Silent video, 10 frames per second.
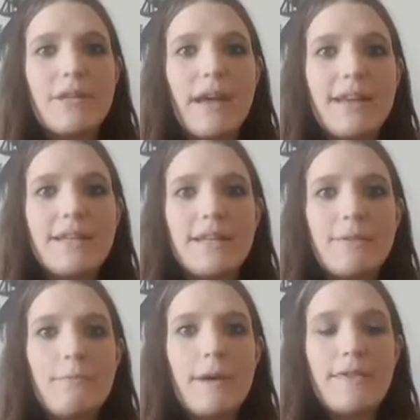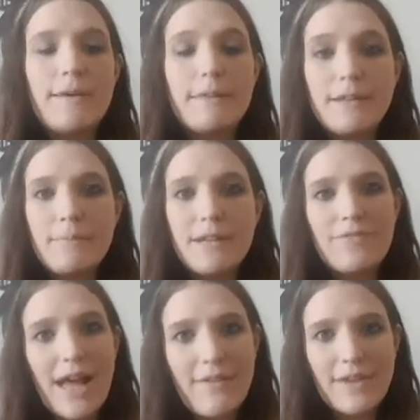I did it with a little bit of
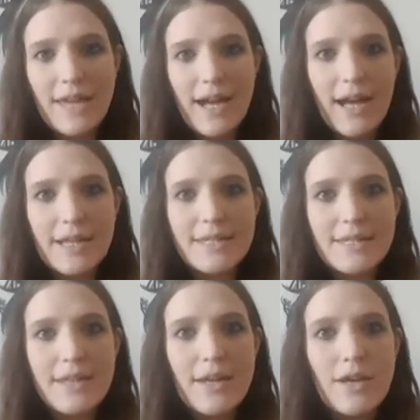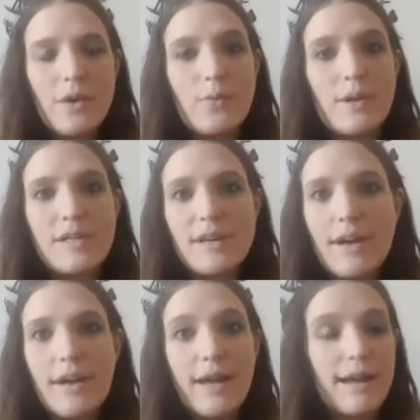laughing gas, which me
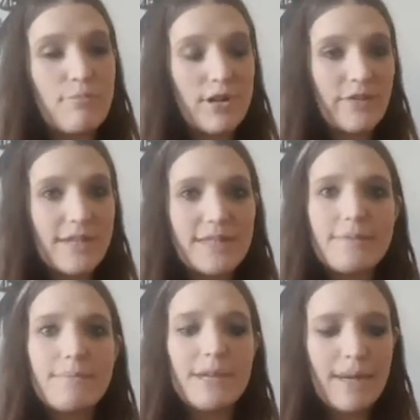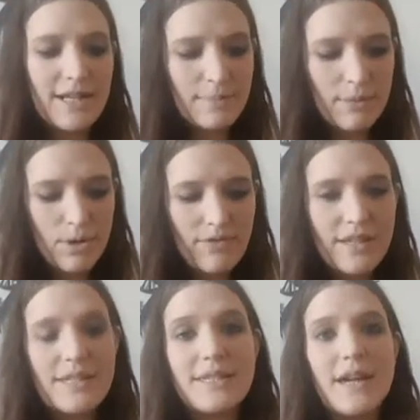and my husband had
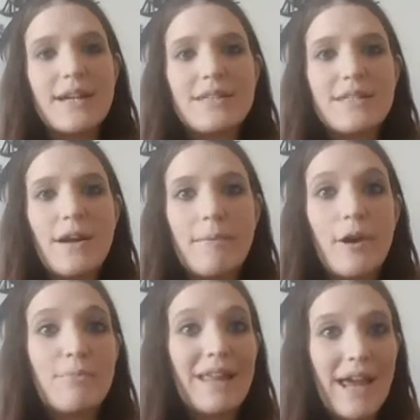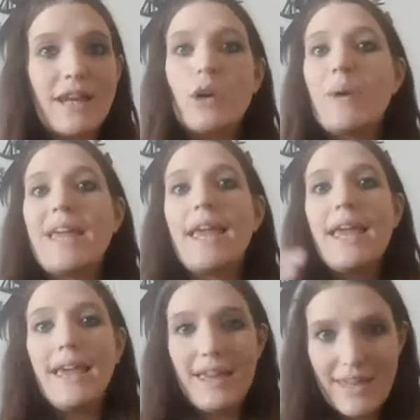previously discussed. Our plan going
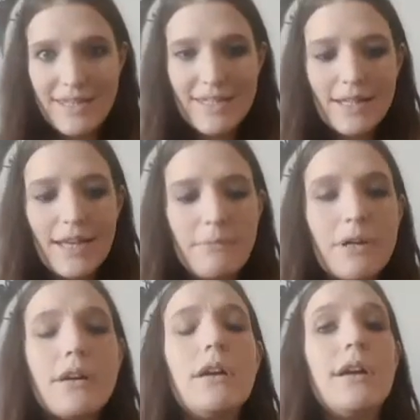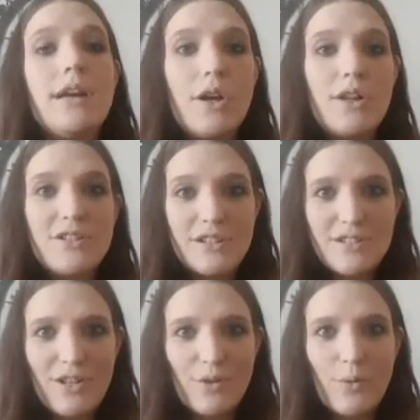into labor, just
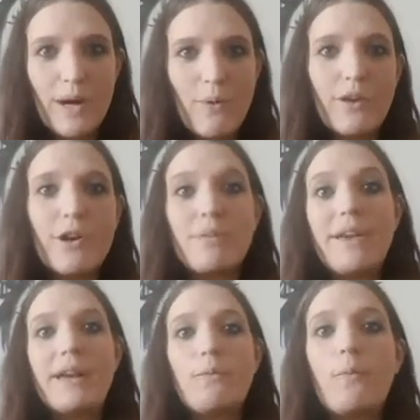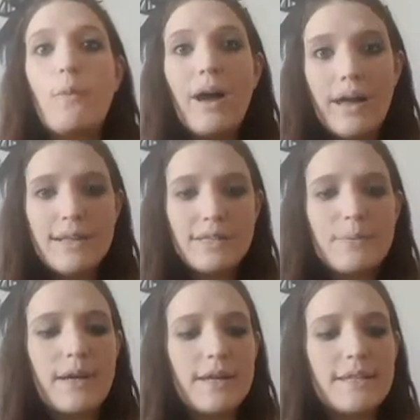so you're aware what our plan was
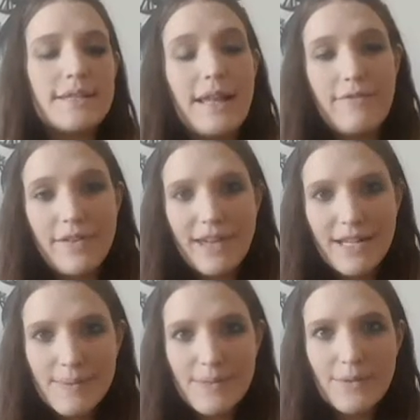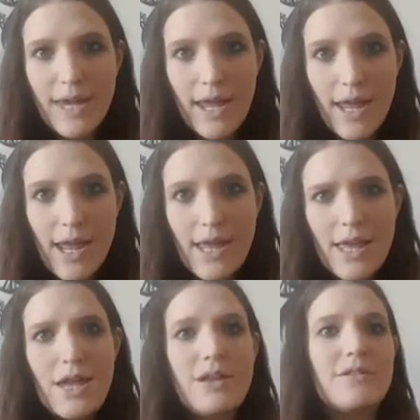laughing gas was okay.
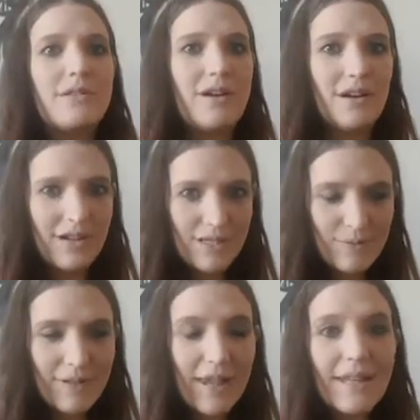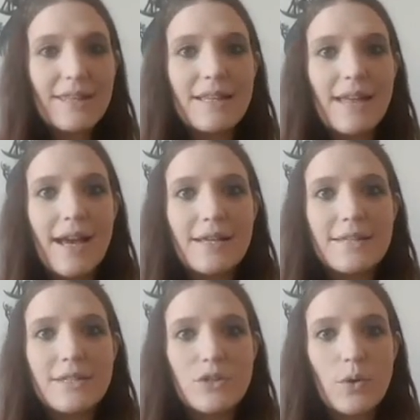Narcotics were like the
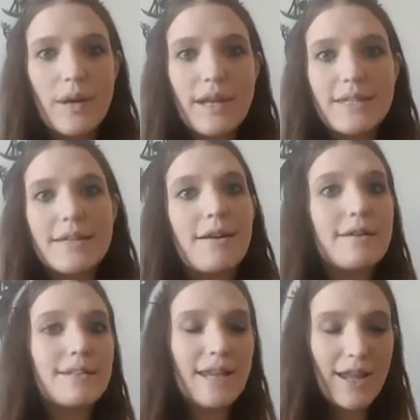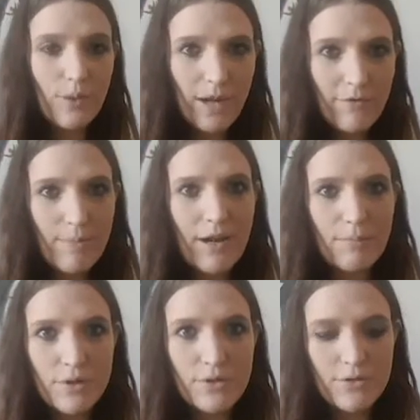last choice, staying away from an
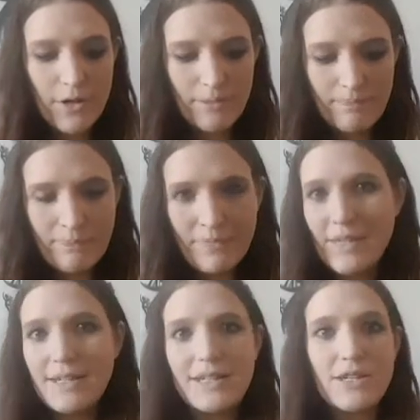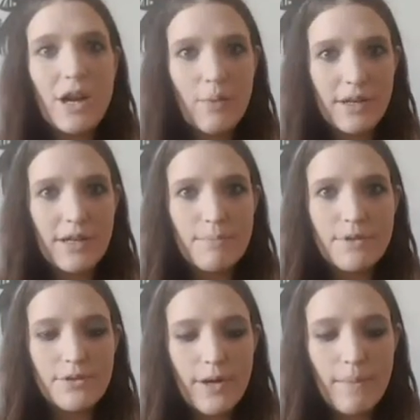epidural. Did not want an
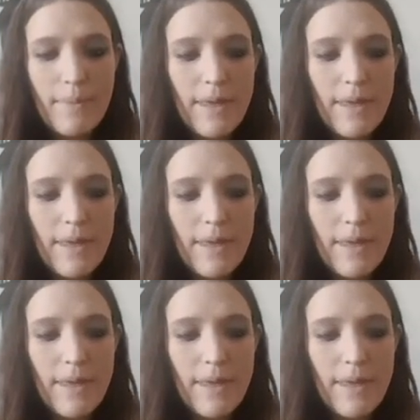epidural.